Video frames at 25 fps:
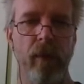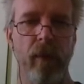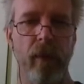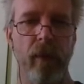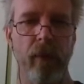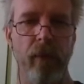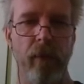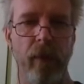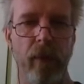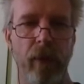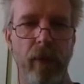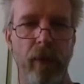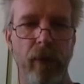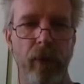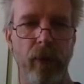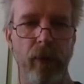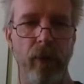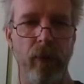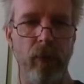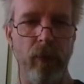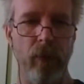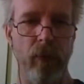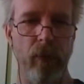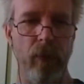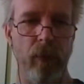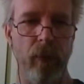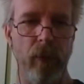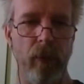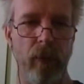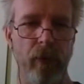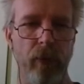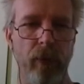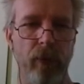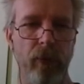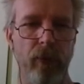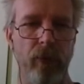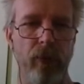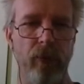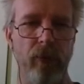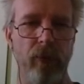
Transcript: the file you want to